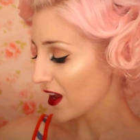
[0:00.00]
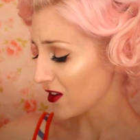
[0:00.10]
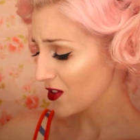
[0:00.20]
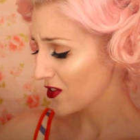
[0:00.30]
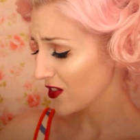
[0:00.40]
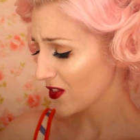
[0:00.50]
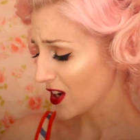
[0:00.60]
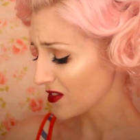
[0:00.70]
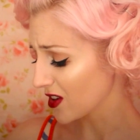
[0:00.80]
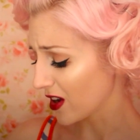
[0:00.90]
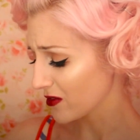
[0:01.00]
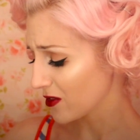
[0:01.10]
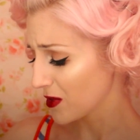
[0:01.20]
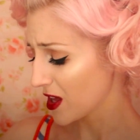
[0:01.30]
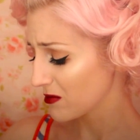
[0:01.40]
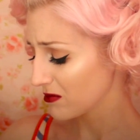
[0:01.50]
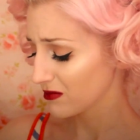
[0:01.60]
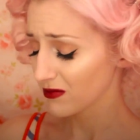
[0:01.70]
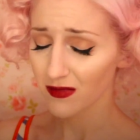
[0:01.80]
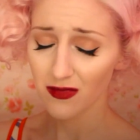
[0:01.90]
everything that I've got from them,
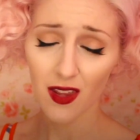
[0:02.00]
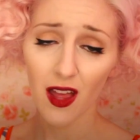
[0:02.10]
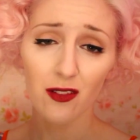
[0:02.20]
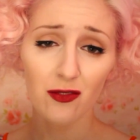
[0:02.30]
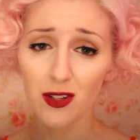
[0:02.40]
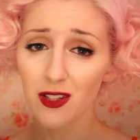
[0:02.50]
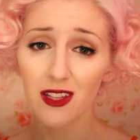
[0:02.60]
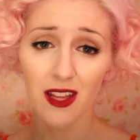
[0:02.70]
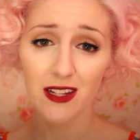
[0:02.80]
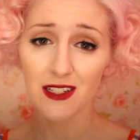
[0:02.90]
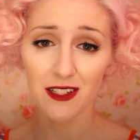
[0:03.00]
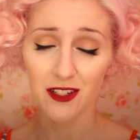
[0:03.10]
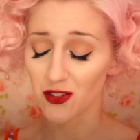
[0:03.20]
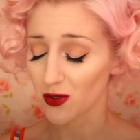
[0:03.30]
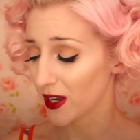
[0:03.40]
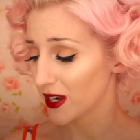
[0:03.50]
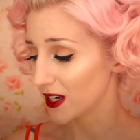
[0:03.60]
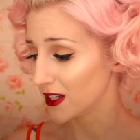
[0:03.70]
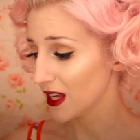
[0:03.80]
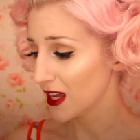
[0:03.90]
I've really liked and enjoyed, and